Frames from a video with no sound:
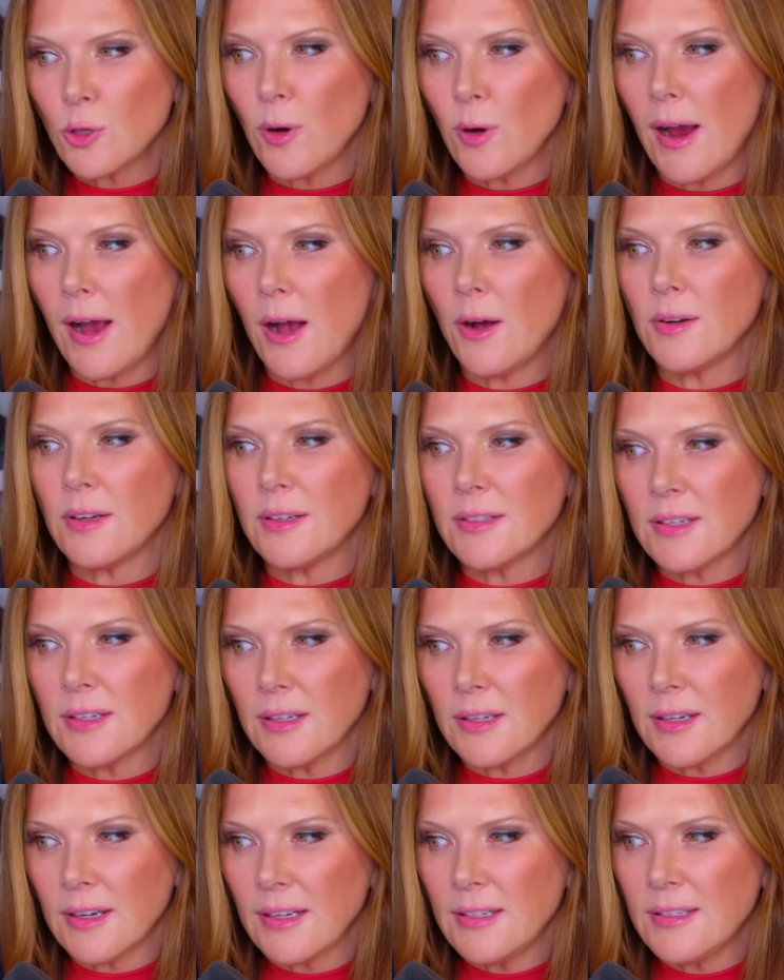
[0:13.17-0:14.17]
crowd is
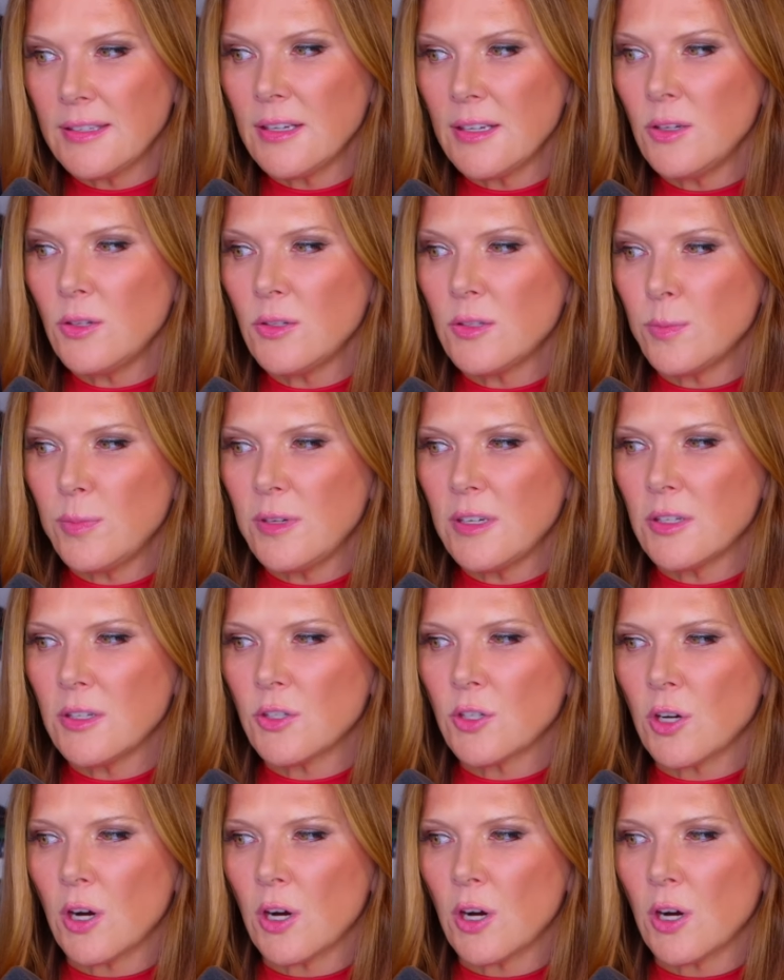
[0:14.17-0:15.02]
going to continue to be in